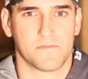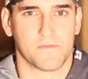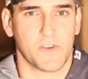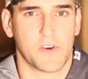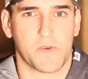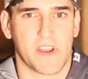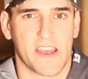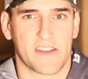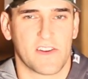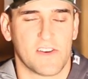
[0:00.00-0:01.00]
Really, we
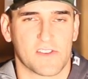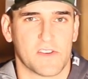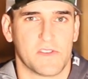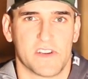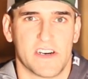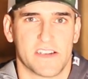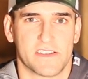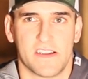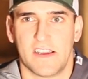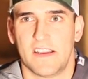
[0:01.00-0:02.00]
had it all going on,
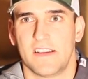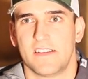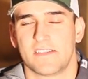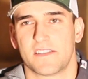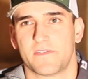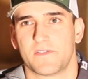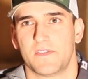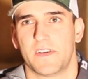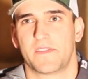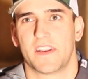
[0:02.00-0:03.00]
except for
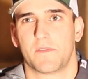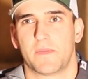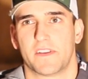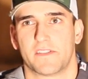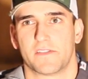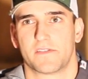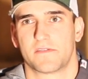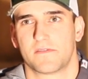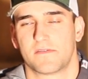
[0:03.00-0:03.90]
left-hand pitchers.